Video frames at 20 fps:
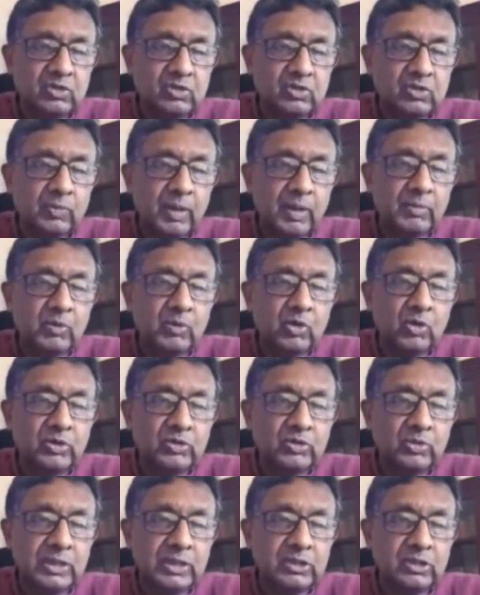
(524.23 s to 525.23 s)
the Supreme
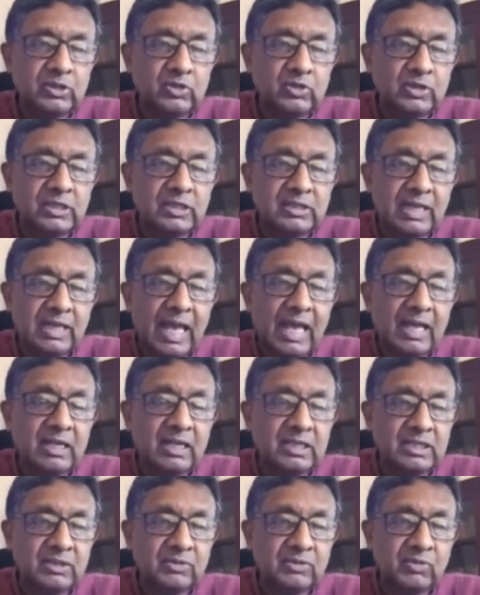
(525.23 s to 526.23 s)
Court switched to this
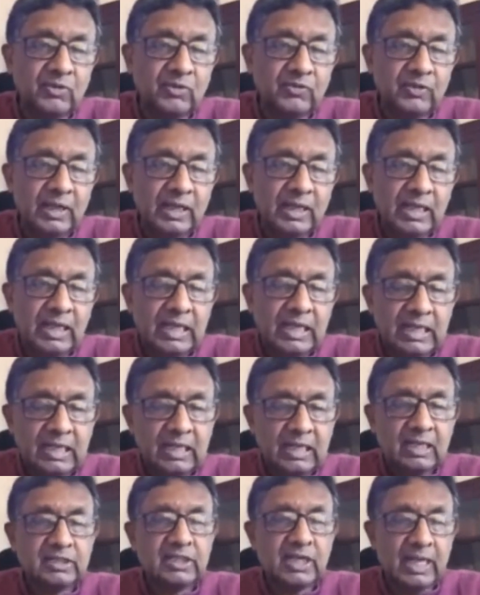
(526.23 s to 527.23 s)
narrative of
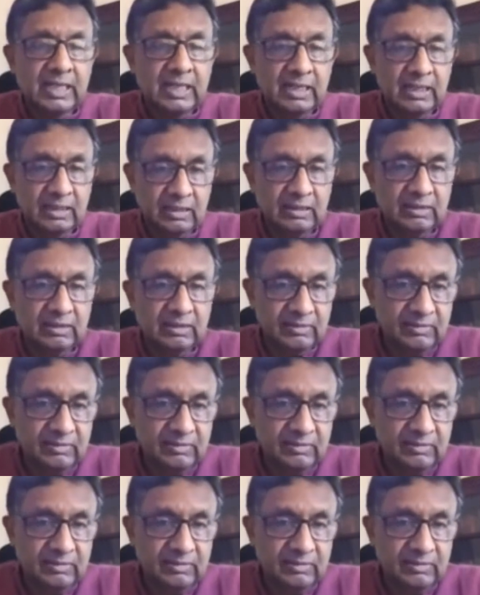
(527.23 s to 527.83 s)
India shining,